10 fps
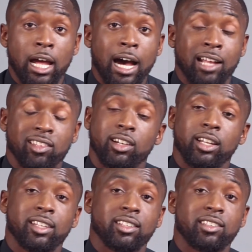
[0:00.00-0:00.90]
Article
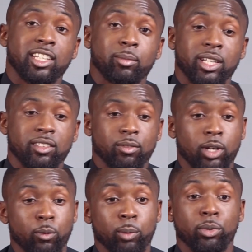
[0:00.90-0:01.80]
Entertainment,
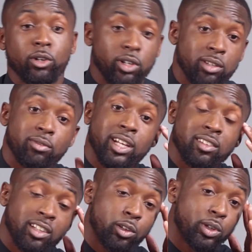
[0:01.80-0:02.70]
where we put on
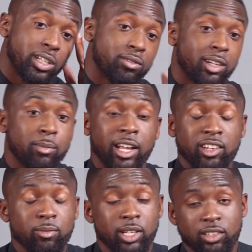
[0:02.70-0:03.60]
events and do event
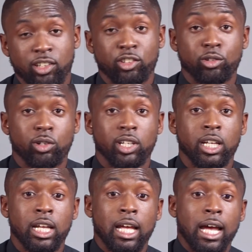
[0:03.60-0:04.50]
management and so on.
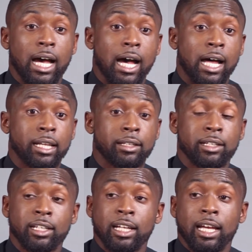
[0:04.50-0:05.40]
And
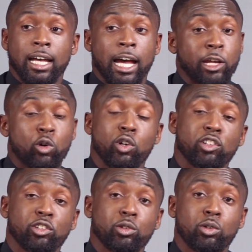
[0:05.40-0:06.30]
I
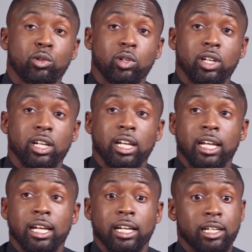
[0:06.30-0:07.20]
also
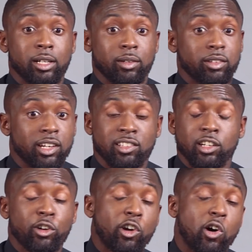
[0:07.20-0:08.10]
just
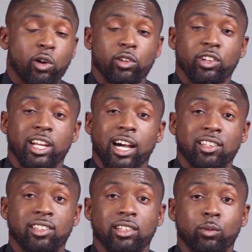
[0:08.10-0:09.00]
around with
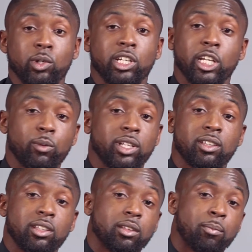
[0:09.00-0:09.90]
regards to working
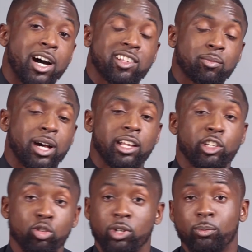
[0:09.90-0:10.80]
with Mass Band,
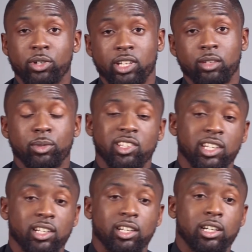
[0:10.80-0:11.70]
Yuma in
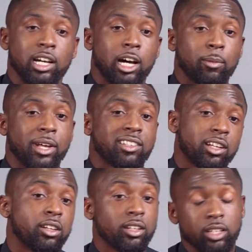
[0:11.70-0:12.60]
particular, um, that's
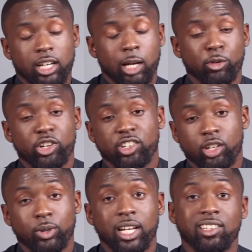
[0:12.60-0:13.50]
another
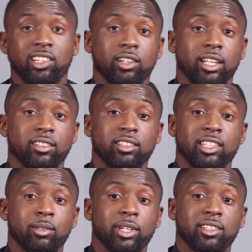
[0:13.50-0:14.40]
collaboration with Article
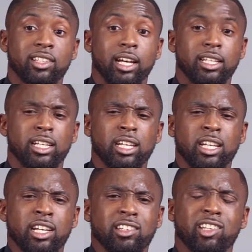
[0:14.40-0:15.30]
Entertainment. And
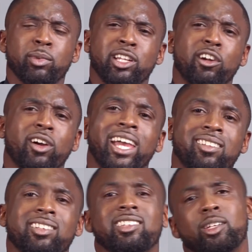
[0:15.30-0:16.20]
just being around
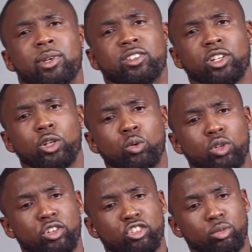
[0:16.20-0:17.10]
entertainment on the whole,
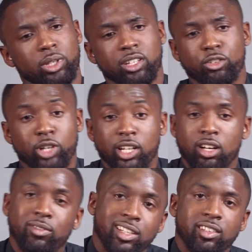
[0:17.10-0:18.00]
really
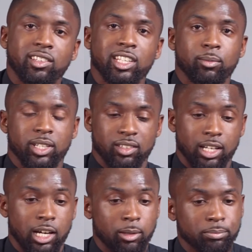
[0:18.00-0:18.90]
love entertainment.
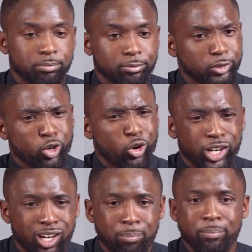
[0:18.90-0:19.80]
Um,
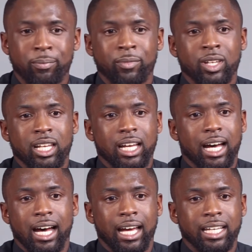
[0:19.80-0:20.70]
growing up,
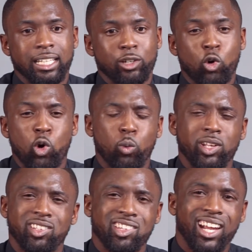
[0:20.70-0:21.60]
I
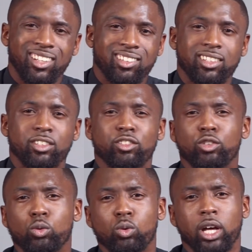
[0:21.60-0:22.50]
always chanting in
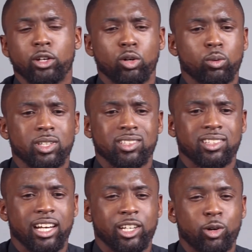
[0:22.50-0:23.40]
school. I always,
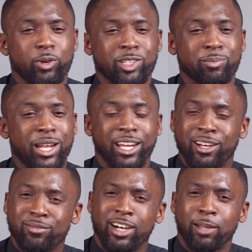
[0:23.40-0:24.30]
I always building
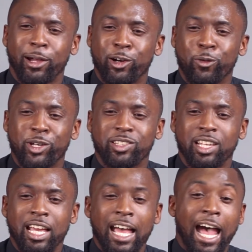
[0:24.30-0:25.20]
a vibe. I always,
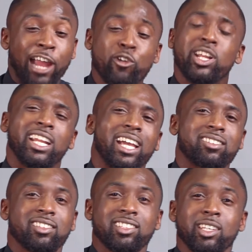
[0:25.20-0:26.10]
I really like
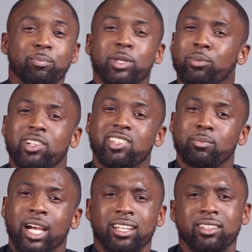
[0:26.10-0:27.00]
to see people
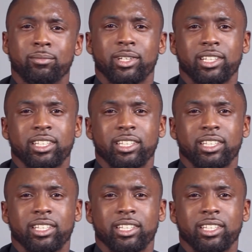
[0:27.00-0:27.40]
smiling.